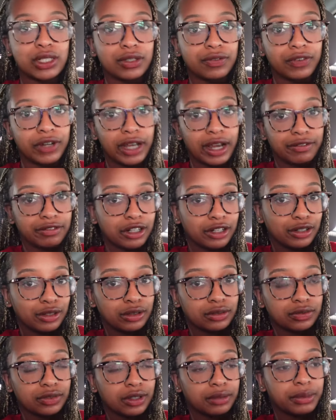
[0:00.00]
it's a free
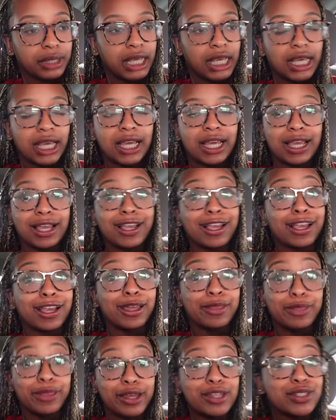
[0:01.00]
afternoon for me,
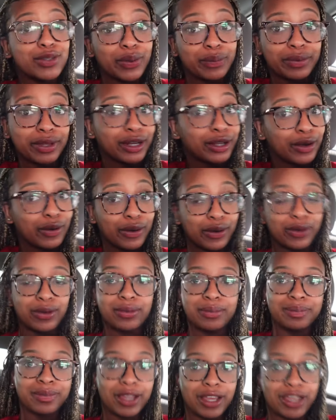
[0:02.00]
and that's why I'm gonna go
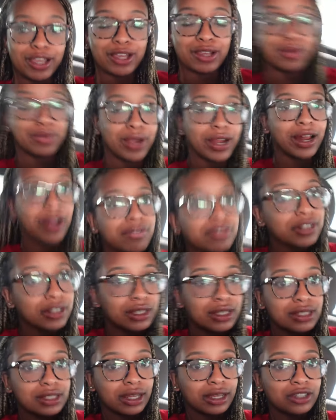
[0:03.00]
home right after
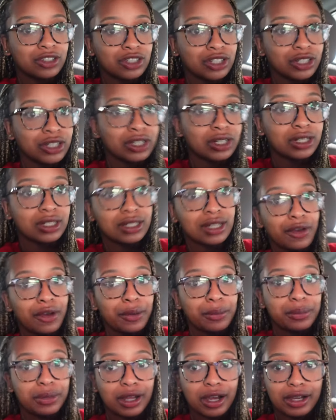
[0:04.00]
these lectures.
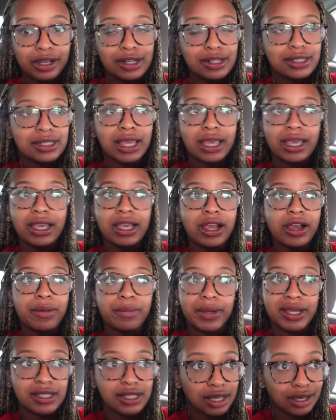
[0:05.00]
I'm not gonna stay here. I
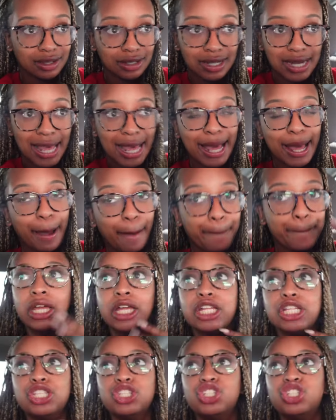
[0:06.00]
might take a nap.
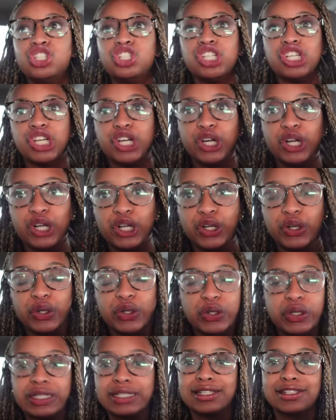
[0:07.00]

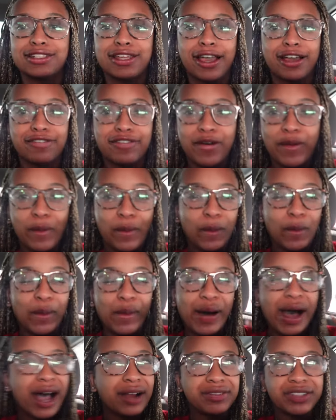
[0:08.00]
Chill, since I have a
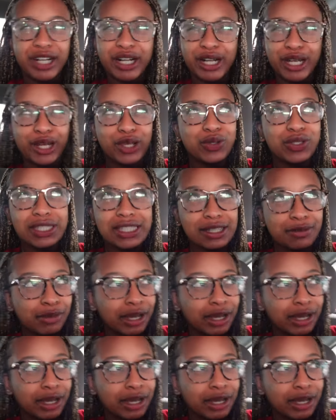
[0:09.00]
whole afternoon to